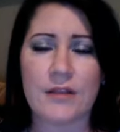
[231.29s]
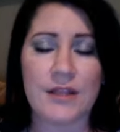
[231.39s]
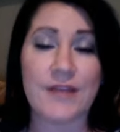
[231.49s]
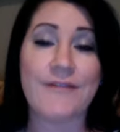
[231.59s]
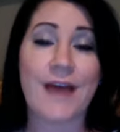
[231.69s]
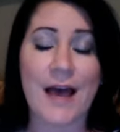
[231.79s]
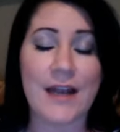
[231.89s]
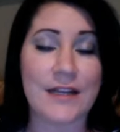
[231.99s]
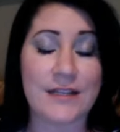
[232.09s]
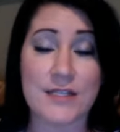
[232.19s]
that they've
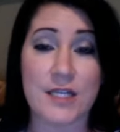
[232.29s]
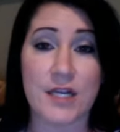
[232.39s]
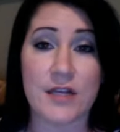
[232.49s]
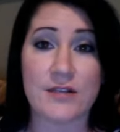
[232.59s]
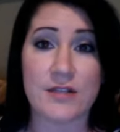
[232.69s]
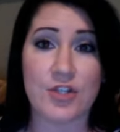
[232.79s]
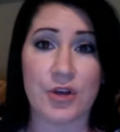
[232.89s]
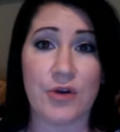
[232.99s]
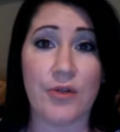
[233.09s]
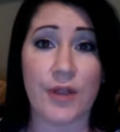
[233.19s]
had any studies that
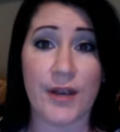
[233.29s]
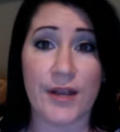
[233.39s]
show that